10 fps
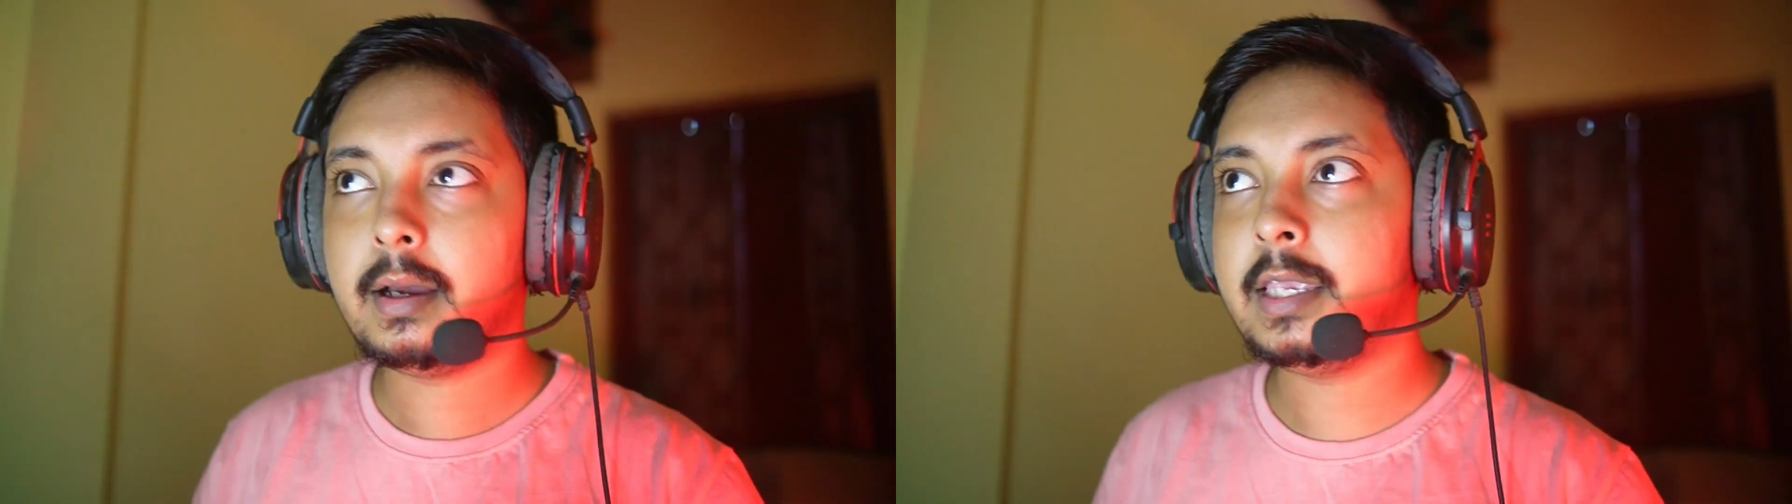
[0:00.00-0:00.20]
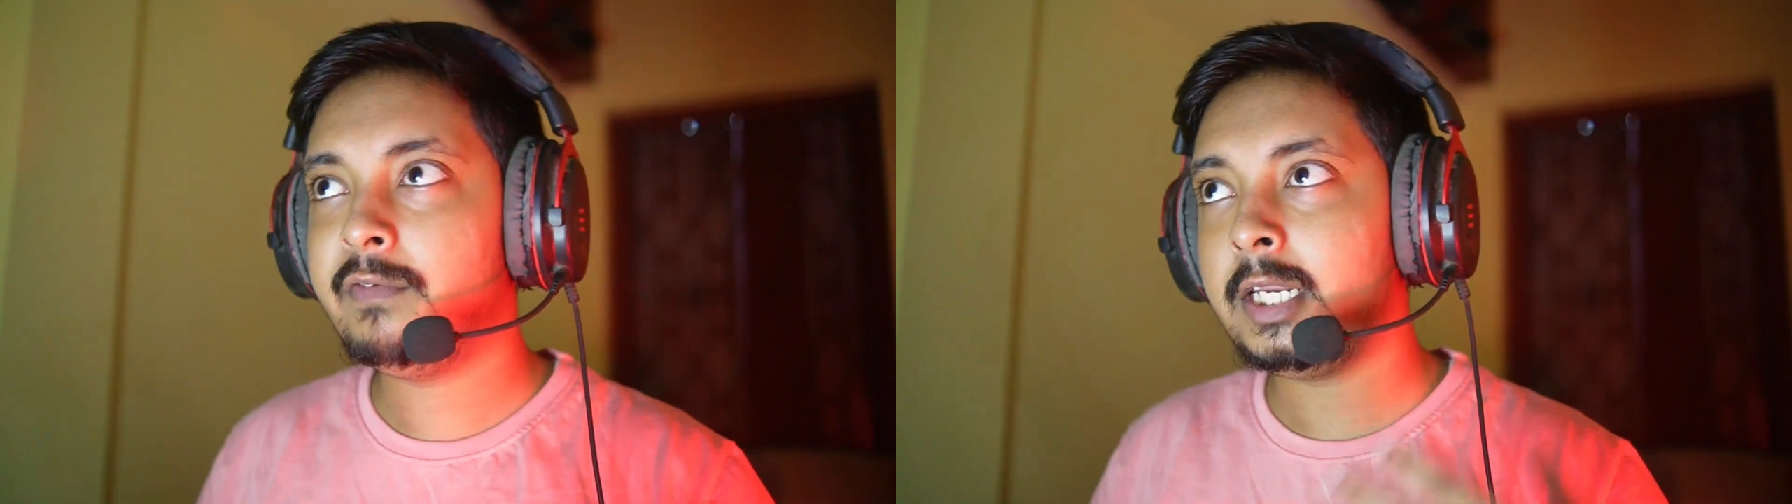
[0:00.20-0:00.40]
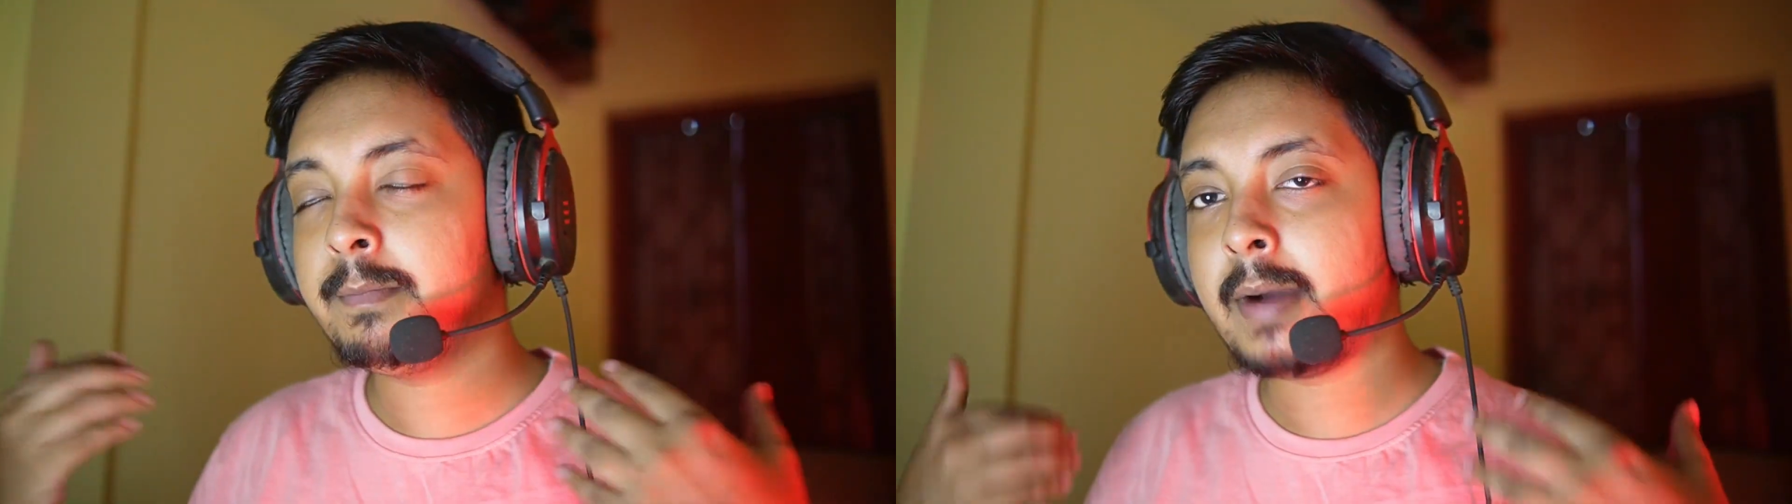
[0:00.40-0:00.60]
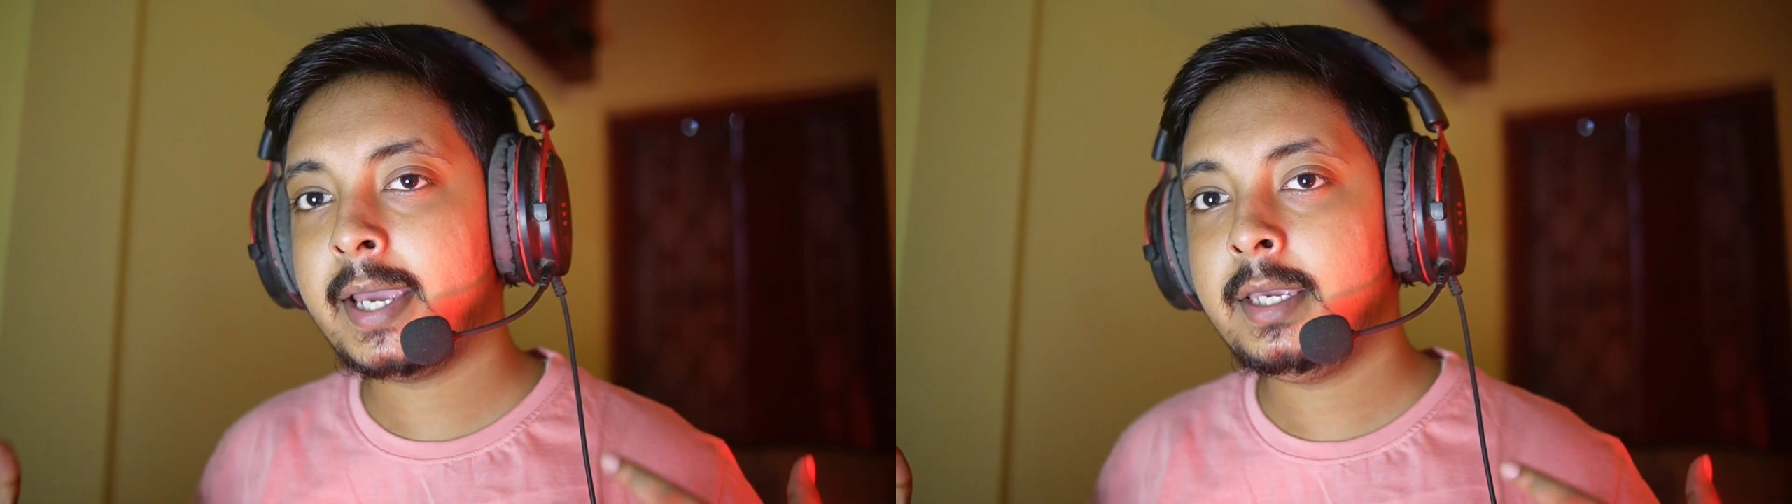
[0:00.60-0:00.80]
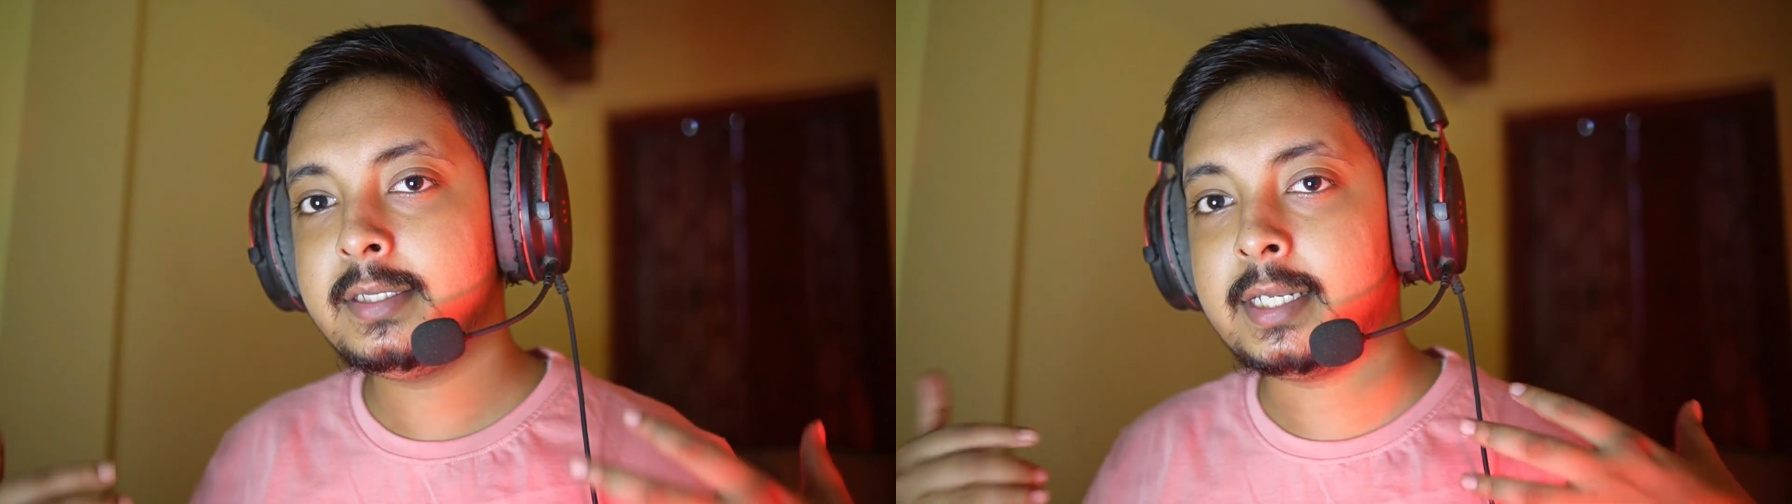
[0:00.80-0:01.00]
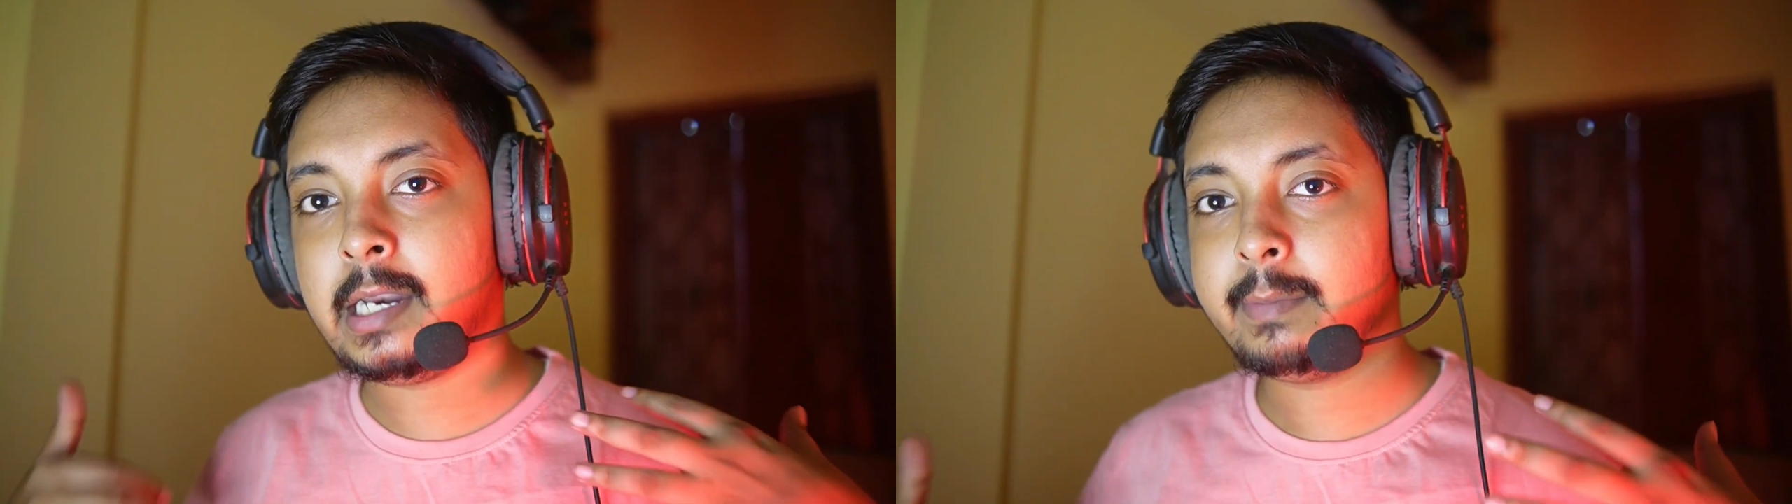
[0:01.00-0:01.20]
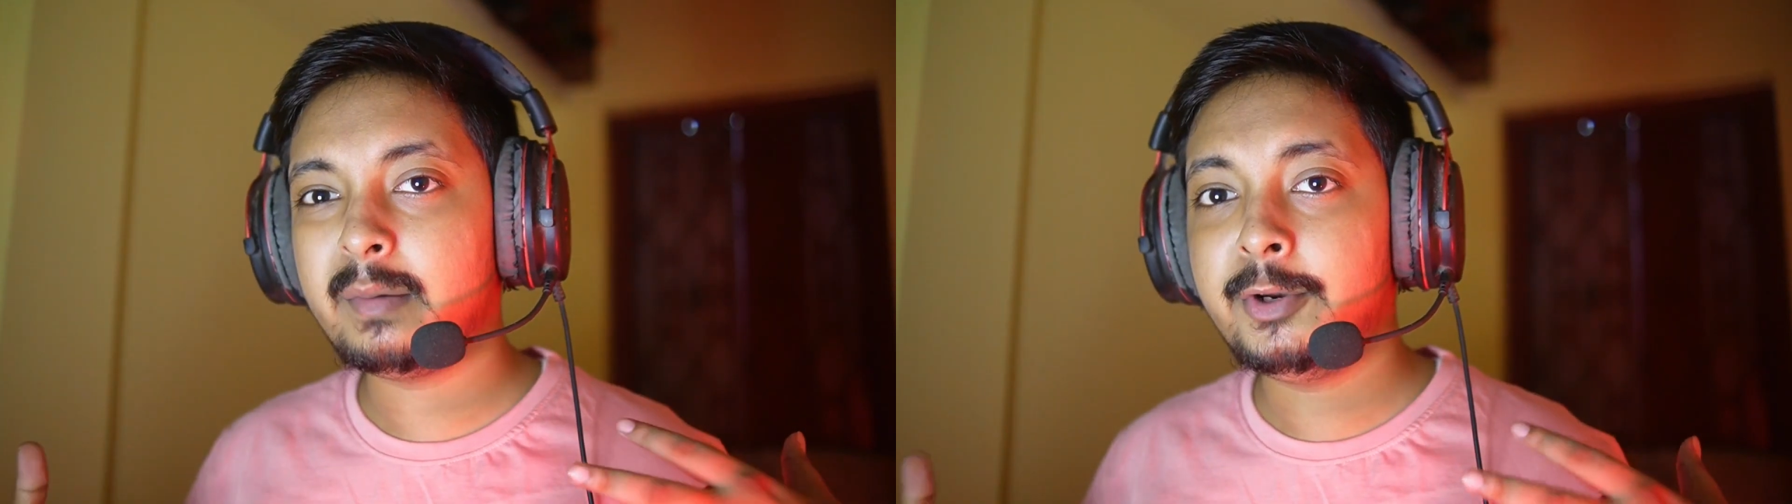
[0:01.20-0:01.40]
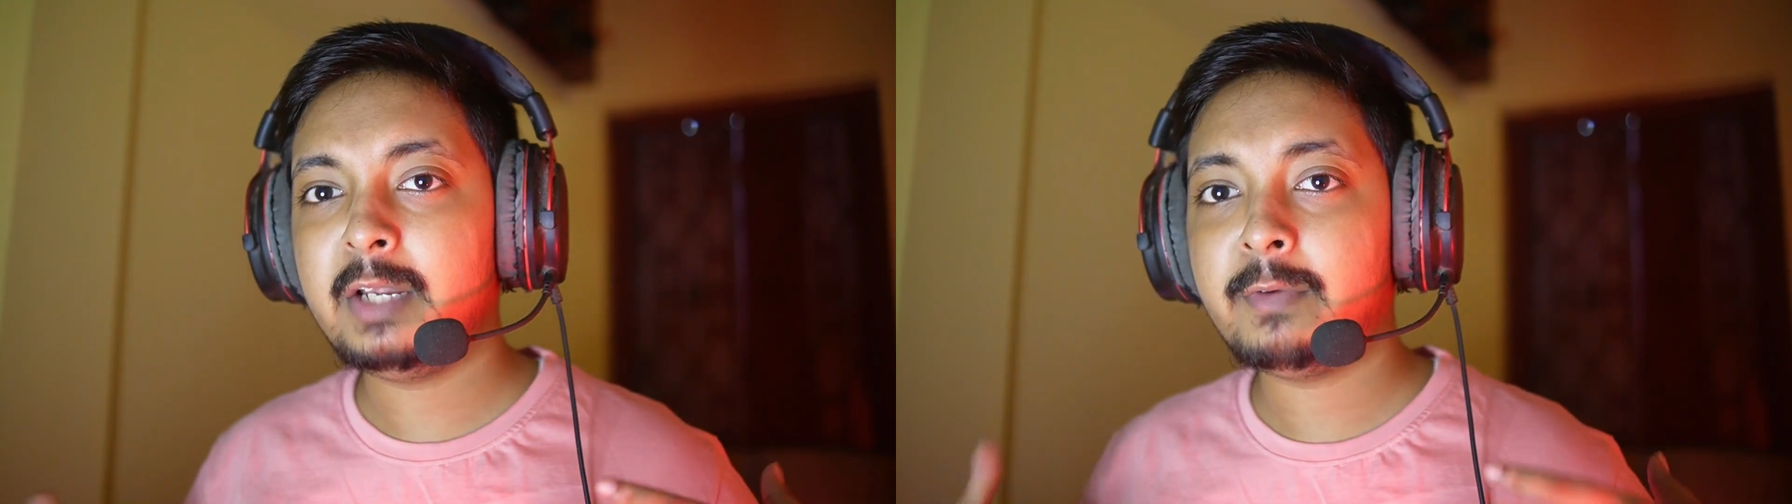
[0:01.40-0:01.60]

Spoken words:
even in my Telegram community,